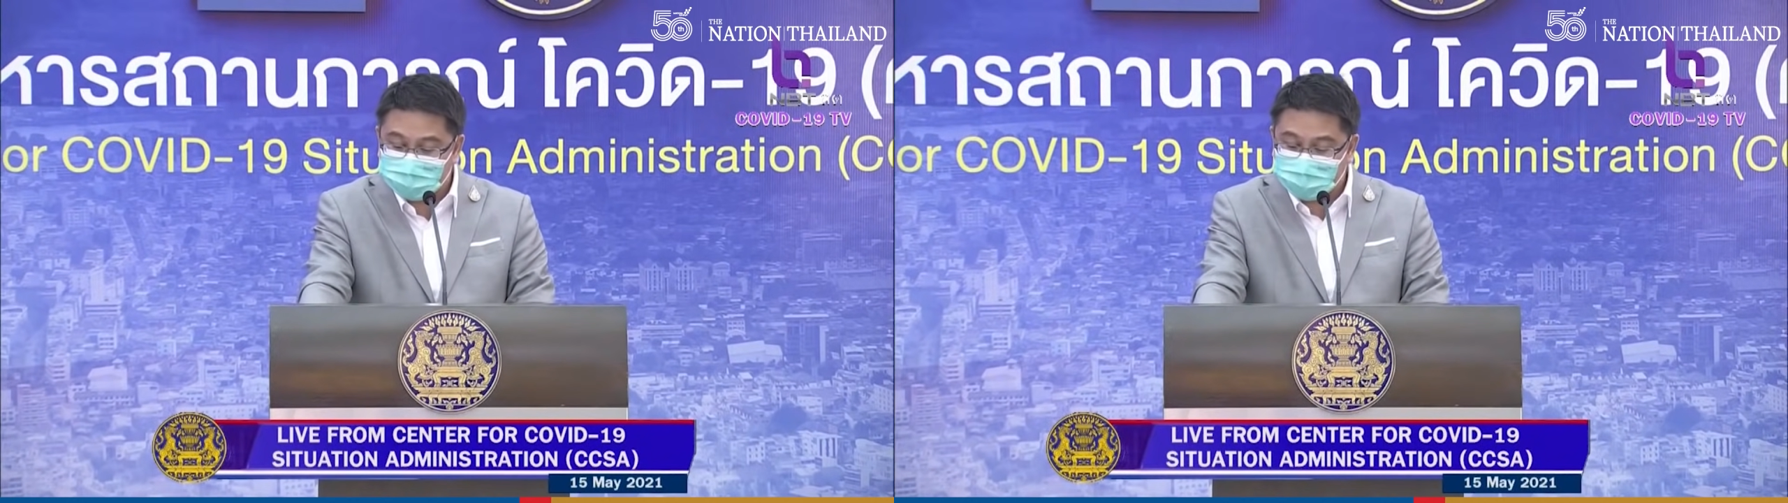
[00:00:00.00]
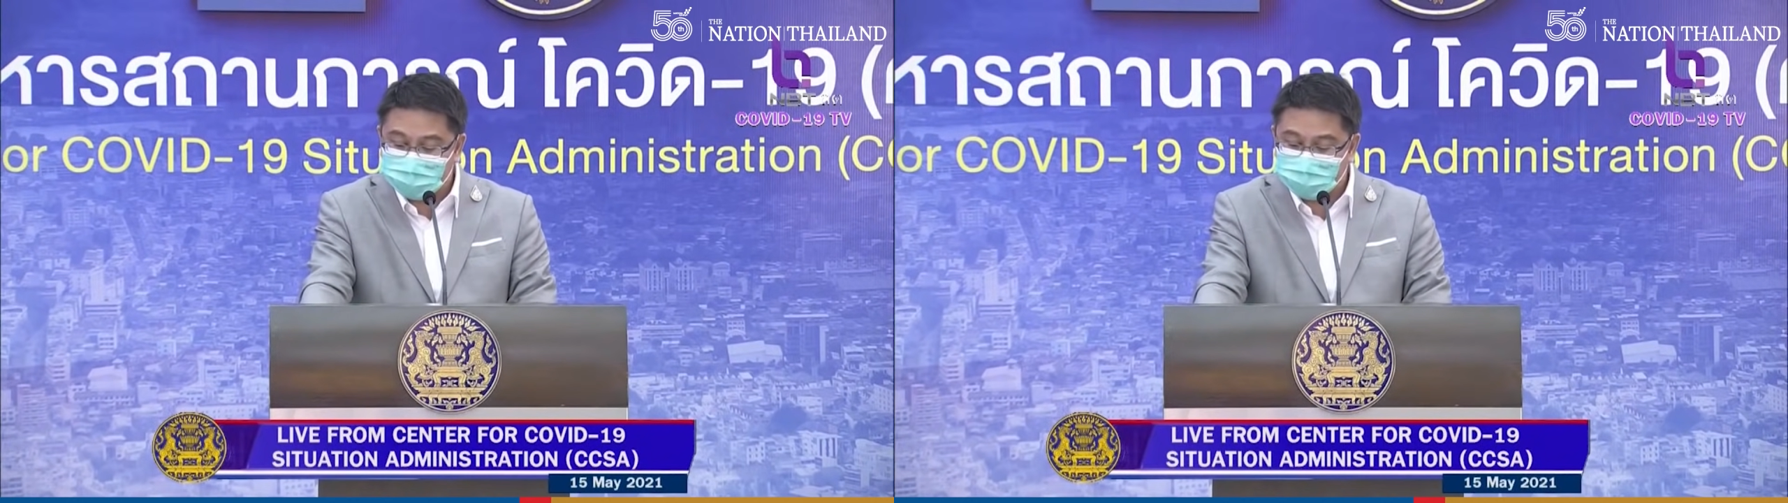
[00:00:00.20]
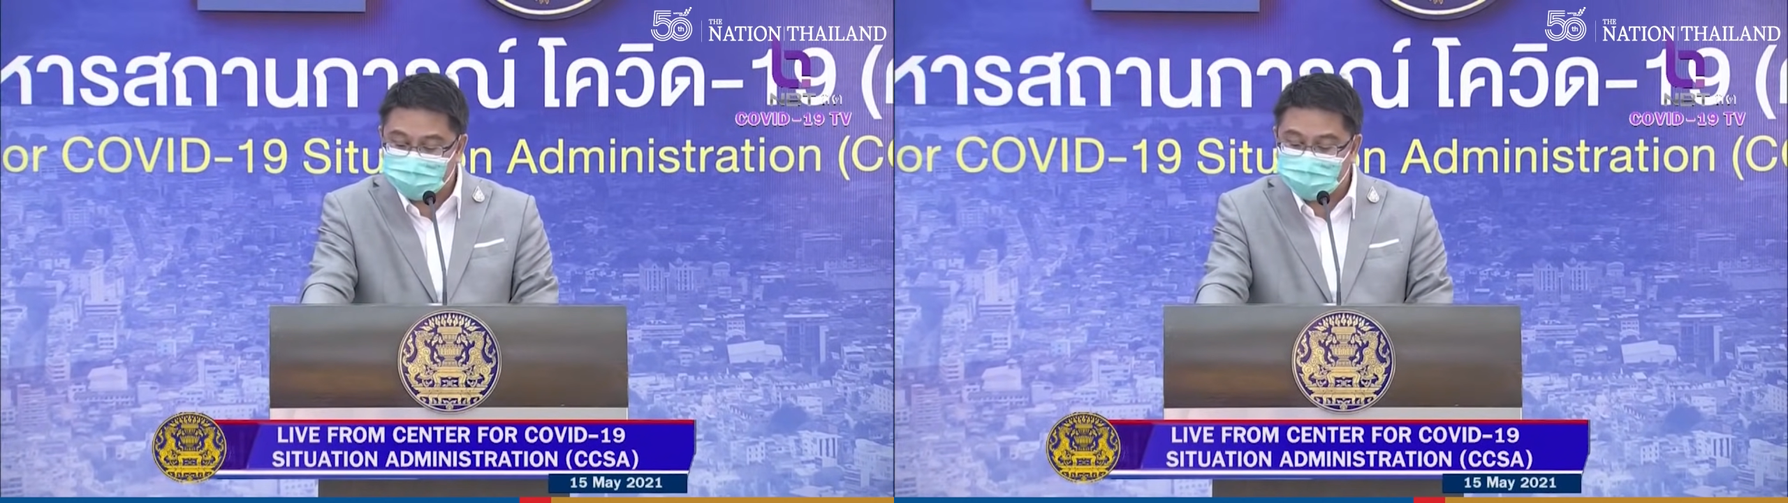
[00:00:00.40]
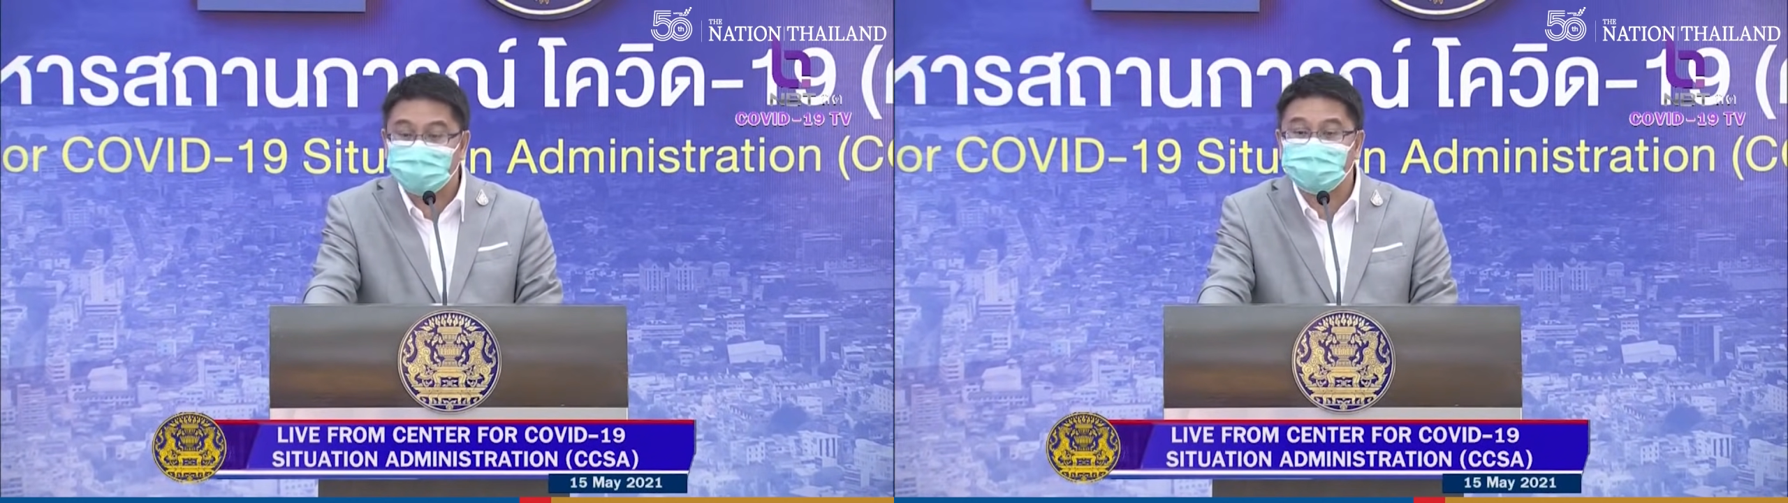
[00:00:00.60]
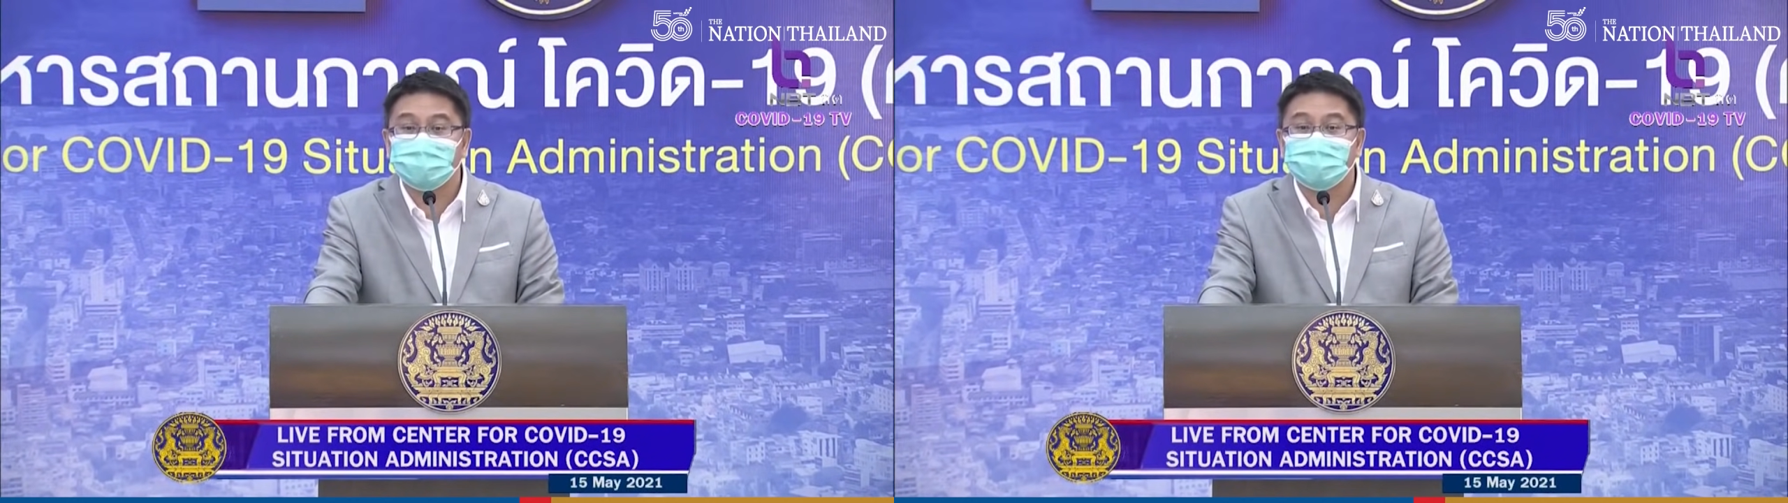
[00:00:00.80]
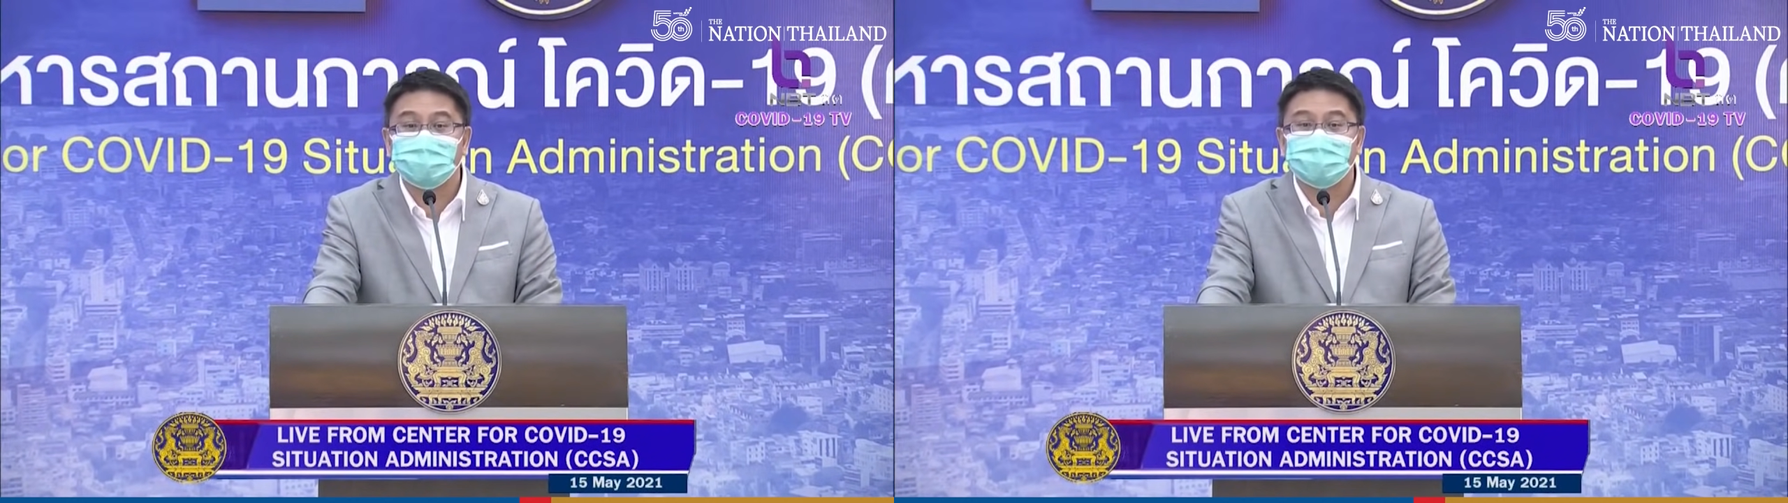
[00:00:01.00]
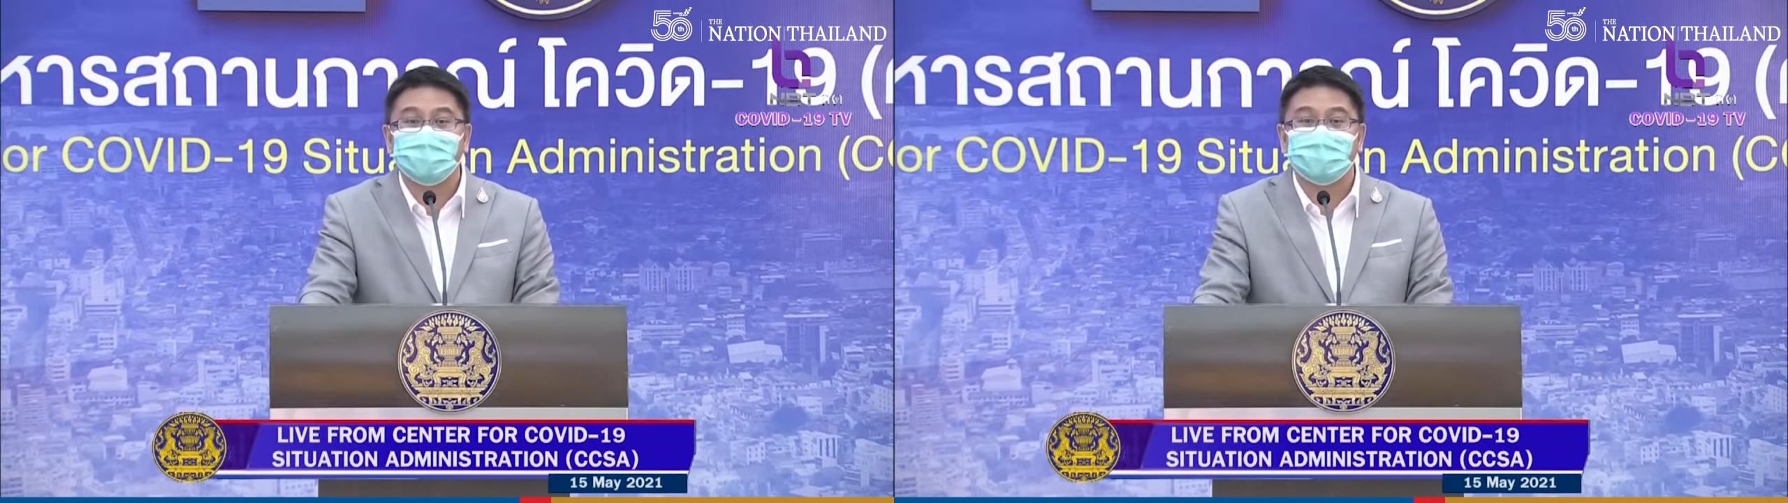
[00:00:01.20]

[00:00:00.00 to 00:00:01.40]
So as you have heard,